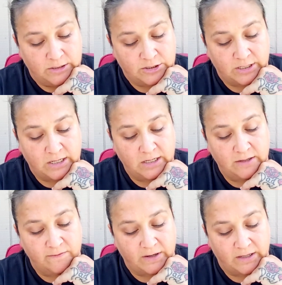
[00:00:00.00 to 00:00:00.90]

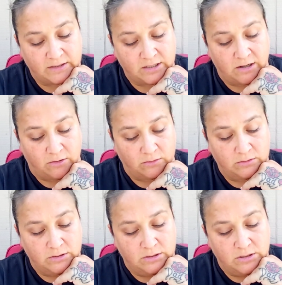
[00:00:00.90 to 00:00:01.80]
Shahid Vassell,
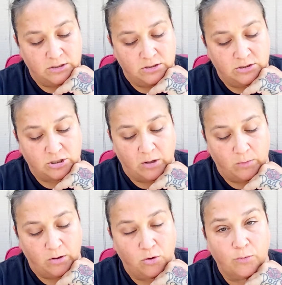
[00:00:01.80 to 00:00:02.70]
shot
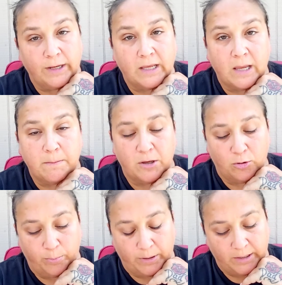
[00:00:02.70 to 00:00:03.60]
while holding a
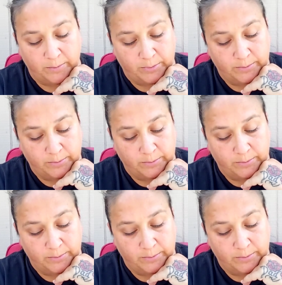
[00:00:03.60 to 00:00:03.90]
metal pipe.